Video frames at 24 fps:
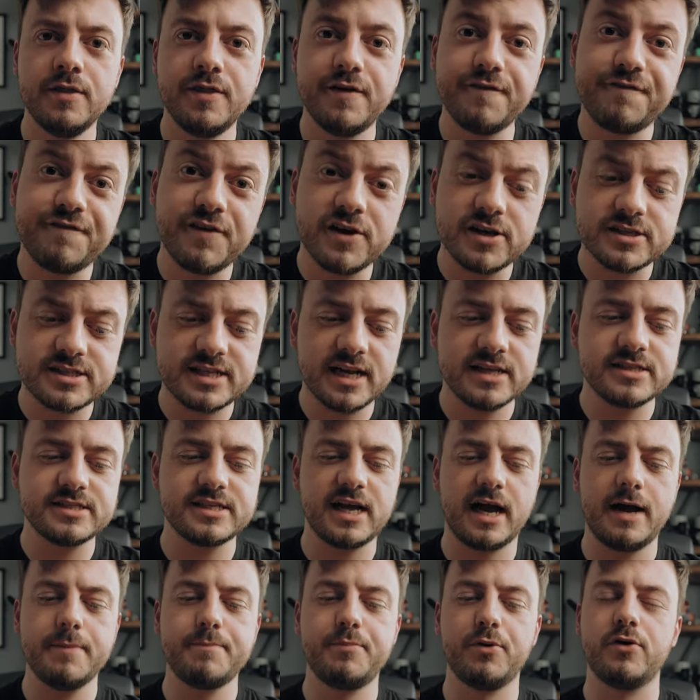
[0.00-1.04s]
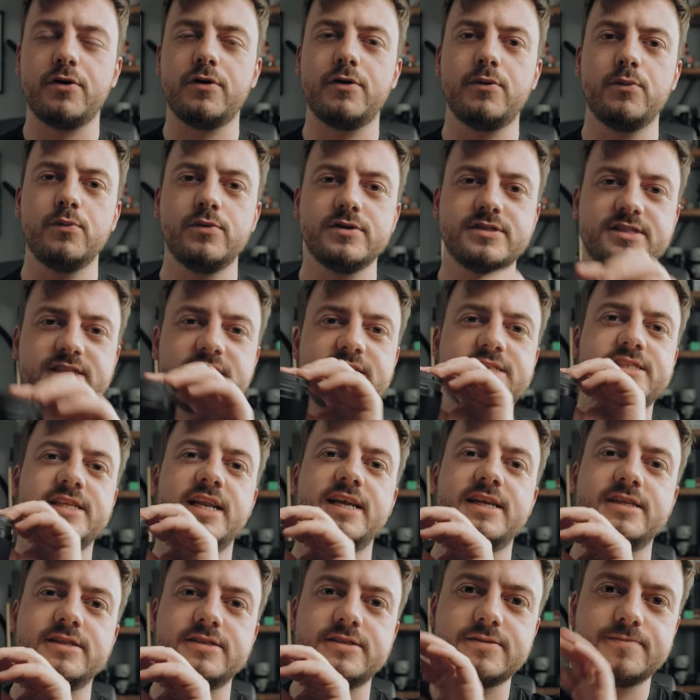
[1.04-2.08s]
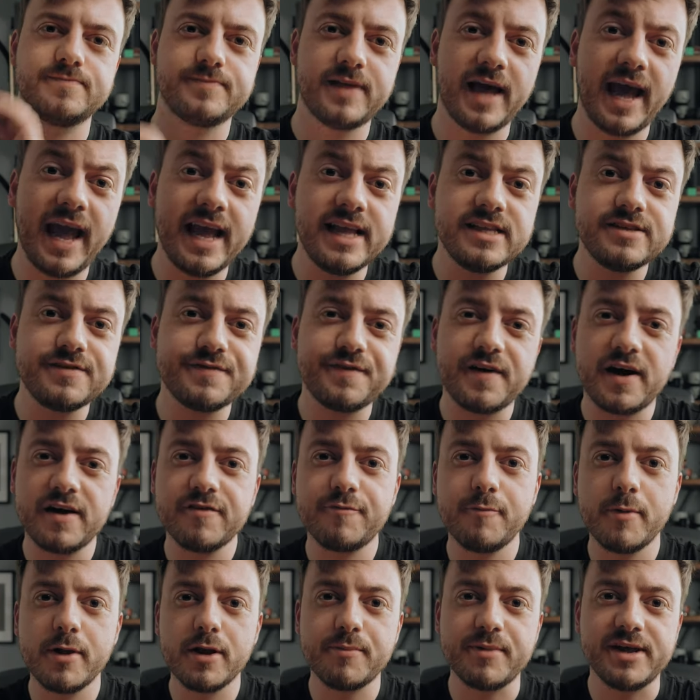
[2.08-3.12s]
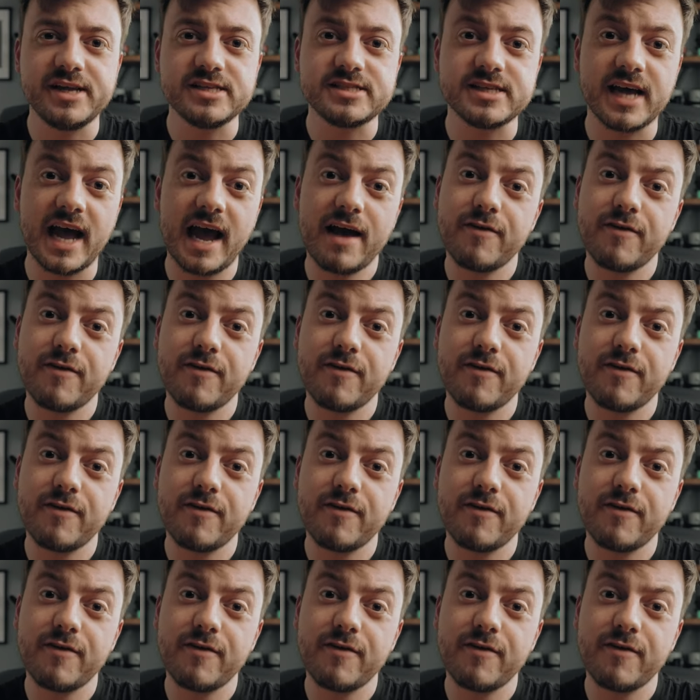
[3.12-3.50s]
The first lens I bought was this lens, the 85mm